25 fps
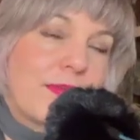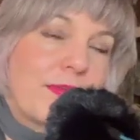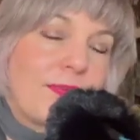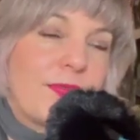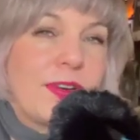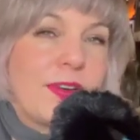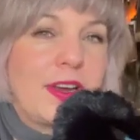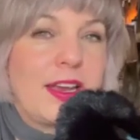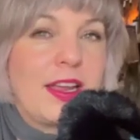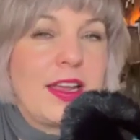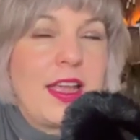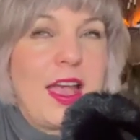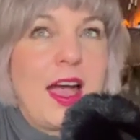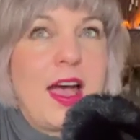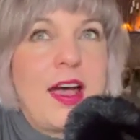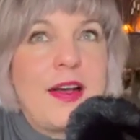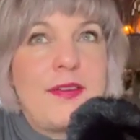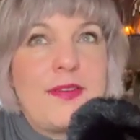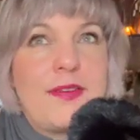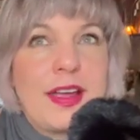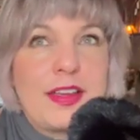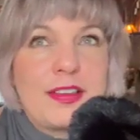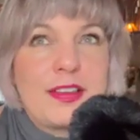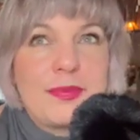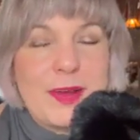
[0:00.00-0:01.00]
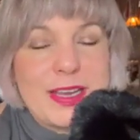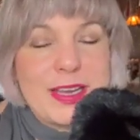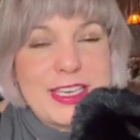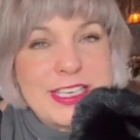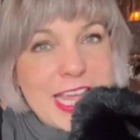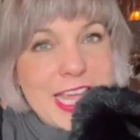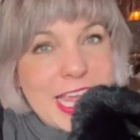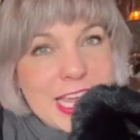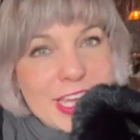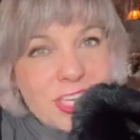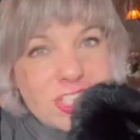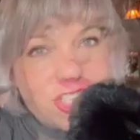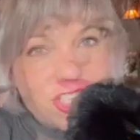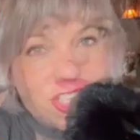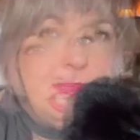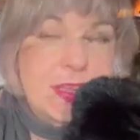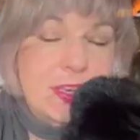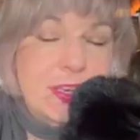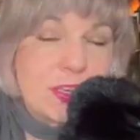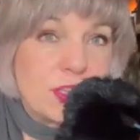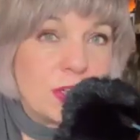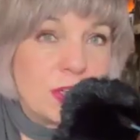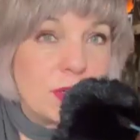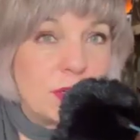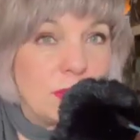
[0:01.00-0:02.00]
free of expectation, the
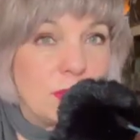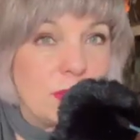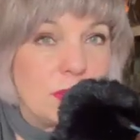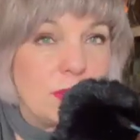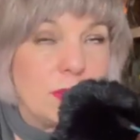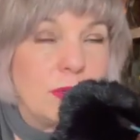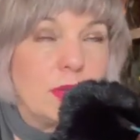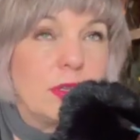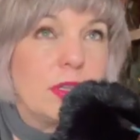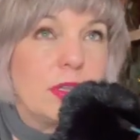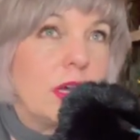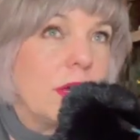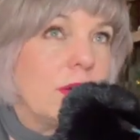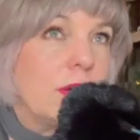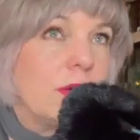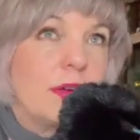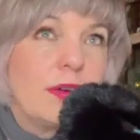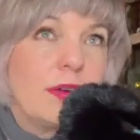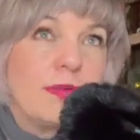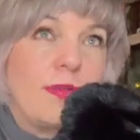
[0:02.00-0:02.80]
mental load of